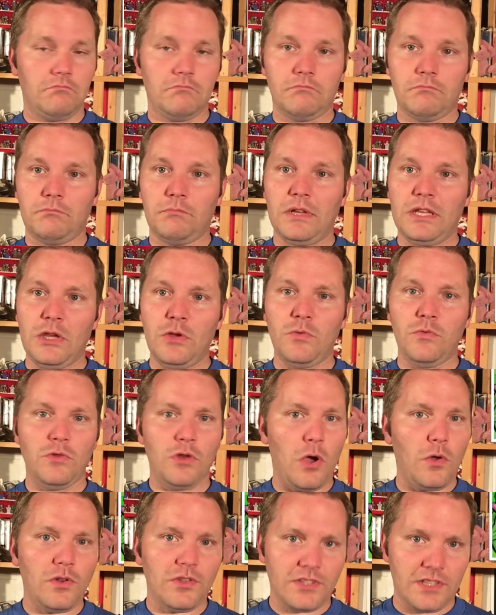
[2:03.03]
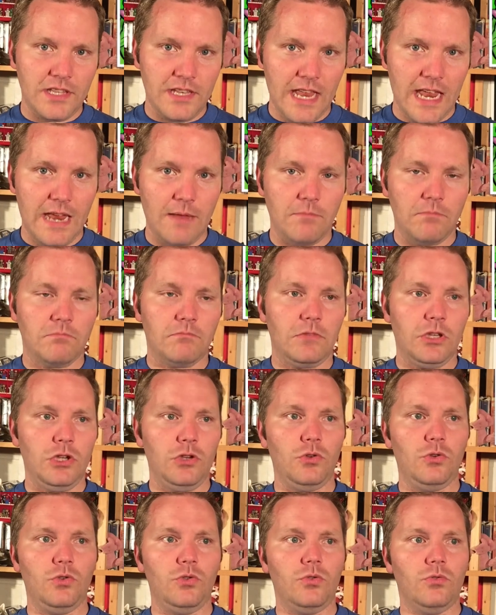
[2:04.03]
but you notice the name,
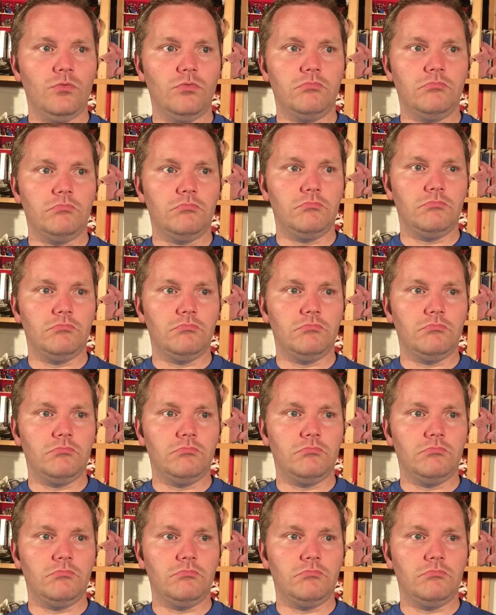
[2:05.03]
you